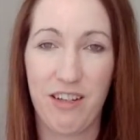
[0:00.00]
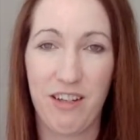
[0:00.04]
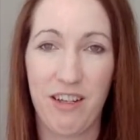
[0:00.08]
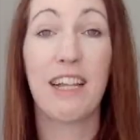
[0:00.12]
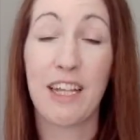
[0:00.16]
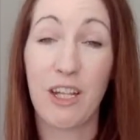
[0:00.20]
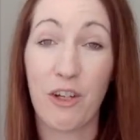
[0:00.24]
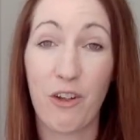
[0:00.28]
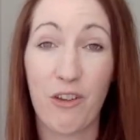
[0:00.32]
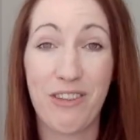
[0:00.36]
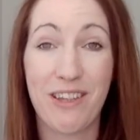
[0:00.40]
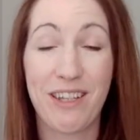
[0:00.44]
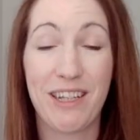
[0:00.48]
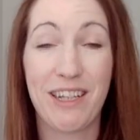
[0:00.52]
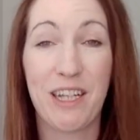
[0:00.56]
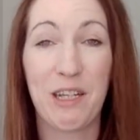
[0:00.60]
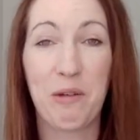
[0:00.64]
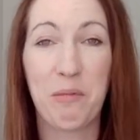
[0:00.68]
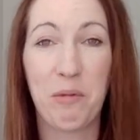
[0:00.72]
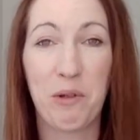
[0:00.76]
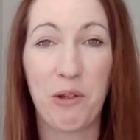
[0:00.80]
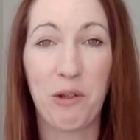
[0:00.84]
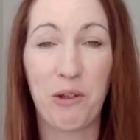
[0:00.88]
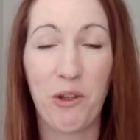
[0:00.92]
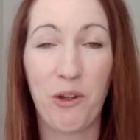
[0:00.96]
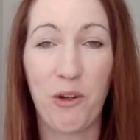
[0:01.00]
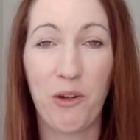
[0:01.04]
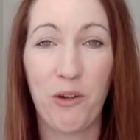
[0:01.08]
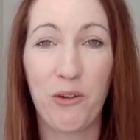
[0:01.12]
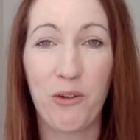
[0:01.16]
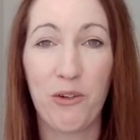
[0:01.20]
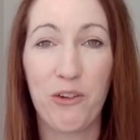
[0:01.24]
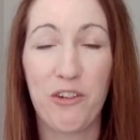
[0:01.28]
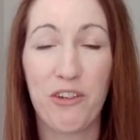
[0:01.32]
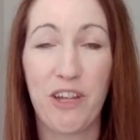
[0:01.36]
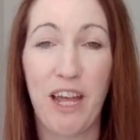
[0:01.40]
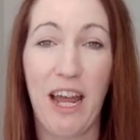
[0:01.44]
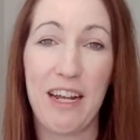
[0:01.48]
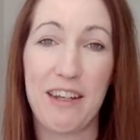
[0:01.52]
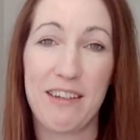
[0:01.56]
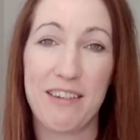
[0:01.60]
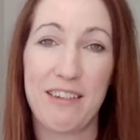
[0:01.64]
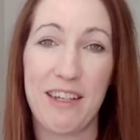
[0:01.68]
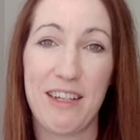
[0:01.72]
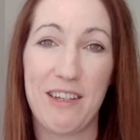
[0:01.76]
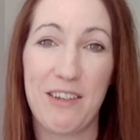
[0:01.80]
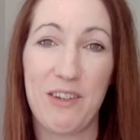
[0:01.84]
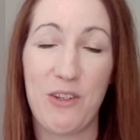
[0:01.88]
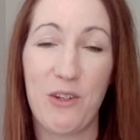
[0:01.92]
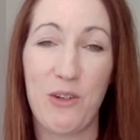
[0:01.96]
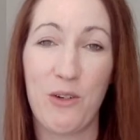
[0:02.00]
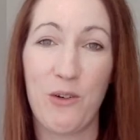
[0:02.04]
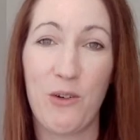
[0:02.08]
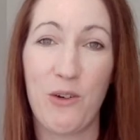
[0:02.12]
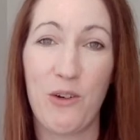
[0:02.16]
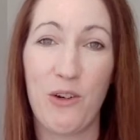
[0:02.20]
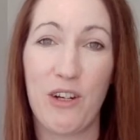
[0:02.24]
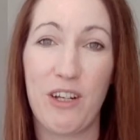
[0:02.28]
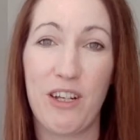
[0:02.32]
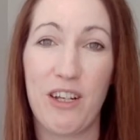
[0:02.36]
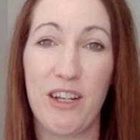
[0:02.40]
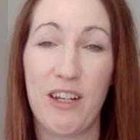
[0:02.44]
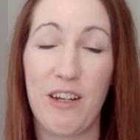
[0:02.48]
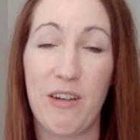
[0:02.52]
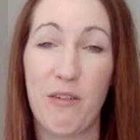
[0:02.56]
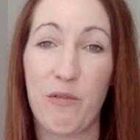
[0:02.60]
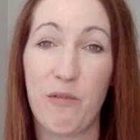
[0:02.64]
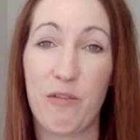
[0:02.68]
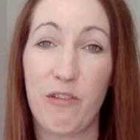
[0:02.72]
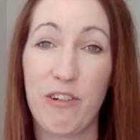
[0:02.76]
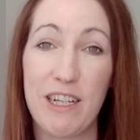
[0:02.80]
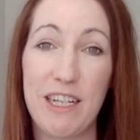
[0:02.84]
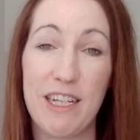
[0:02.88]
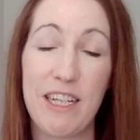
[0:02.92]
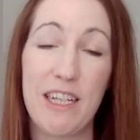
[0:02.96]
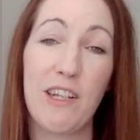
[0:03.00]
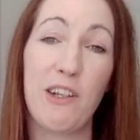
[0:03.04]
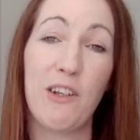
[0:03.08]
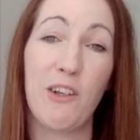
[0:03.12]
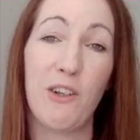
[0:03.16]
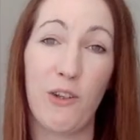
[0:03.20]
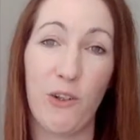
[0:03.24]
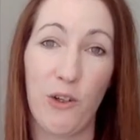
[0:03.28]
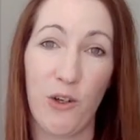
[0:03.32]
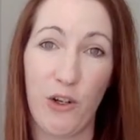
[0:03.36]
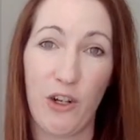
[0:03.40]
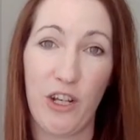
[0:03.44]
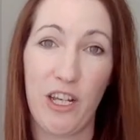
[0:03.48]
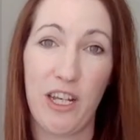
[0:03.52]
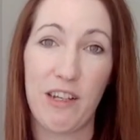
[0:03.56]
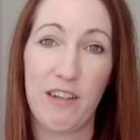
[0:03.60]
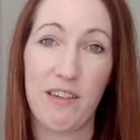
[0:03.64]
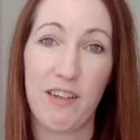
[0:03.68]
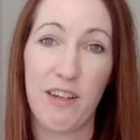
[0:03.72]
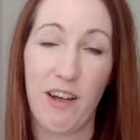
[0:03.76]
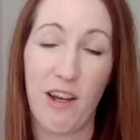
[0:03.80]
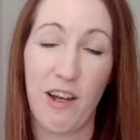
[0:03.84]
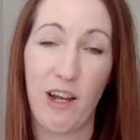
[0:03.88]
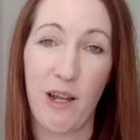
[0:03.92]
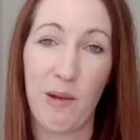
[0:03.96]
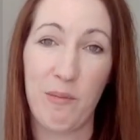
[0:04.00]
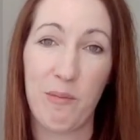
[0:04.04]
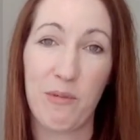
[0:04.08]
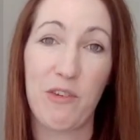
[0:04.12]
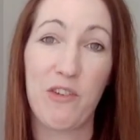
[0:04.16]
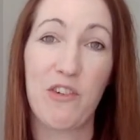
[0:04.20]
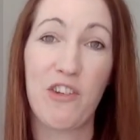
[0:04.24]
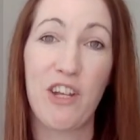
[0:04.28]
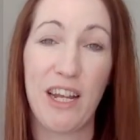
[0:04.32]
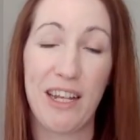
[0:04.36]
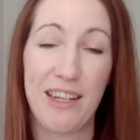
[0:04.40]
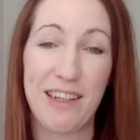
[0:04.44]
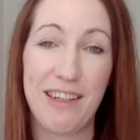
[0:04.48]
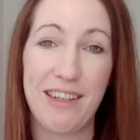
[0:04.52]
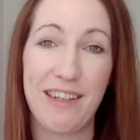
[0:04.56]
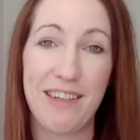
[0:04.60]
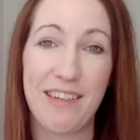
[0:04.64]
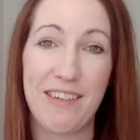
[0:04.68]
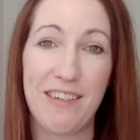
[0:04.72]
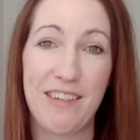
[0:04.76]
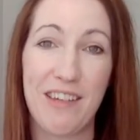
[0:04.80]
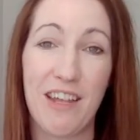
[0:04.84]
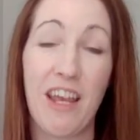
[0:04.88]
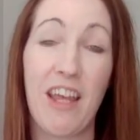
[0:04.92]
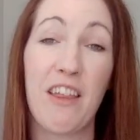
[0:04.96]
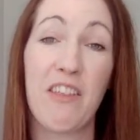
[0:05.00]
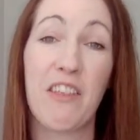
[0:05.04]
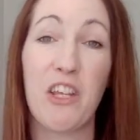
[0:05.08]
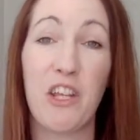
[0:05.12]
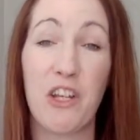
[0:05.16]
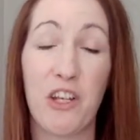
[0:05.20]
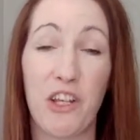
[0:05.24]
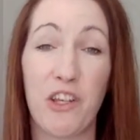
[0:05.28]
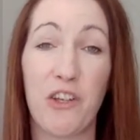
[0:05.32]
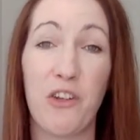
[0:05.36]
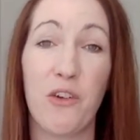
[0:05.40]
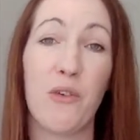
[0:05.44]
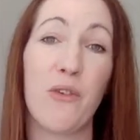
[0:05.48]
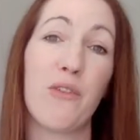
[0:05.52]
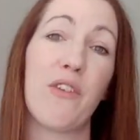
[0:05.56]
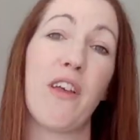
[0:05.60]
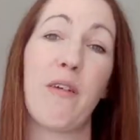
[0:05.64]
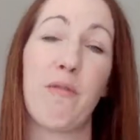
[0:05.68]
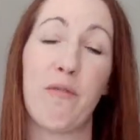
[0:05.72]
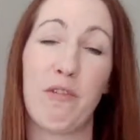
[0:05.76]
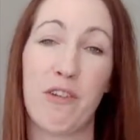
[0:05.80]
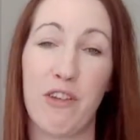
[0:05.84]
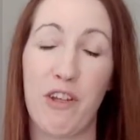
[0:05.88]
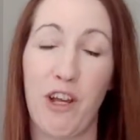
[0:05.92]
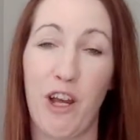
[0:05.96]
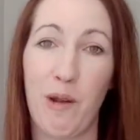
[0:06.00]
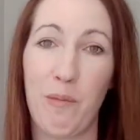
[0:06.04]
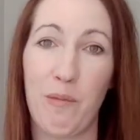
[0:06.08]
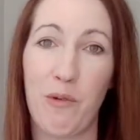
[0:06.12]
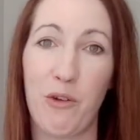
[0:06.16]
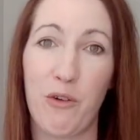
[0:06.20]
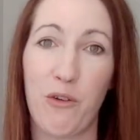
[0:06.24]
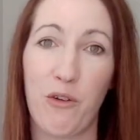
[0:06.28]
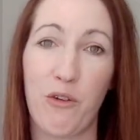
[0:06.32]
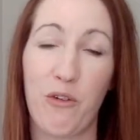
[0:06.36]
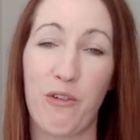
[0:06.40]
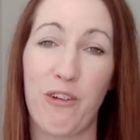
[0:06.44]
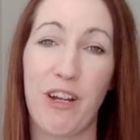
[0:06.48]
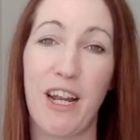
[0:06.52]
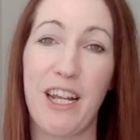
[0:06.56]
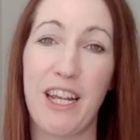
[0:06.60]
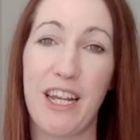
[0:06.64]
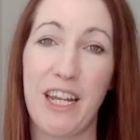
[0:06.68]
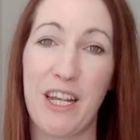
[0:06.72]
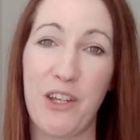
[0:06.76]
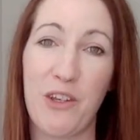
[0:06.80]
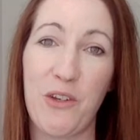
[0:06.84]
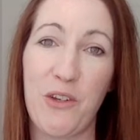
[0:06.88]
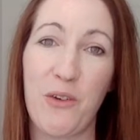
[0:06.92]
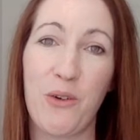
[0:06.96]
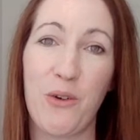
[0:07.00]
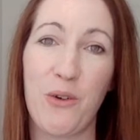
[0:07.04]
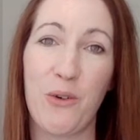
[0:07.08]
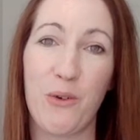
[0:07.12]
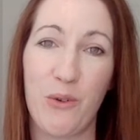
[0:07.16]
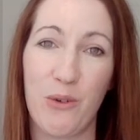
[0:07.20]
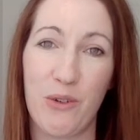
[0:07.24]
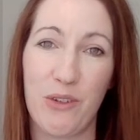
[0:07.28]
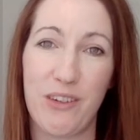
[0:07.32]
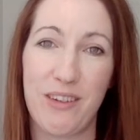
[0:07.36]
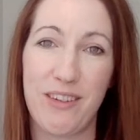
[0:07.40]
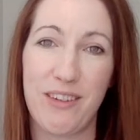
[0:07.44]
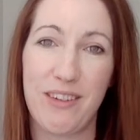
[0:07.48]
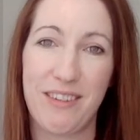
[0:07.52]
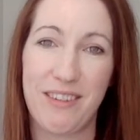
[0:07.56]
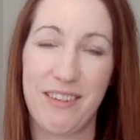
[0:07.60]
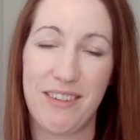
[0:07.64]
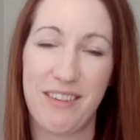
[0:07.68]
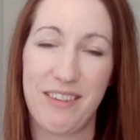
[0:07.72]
Click on the link below to access your free learning types checklist that you can use every time you're creating a new course.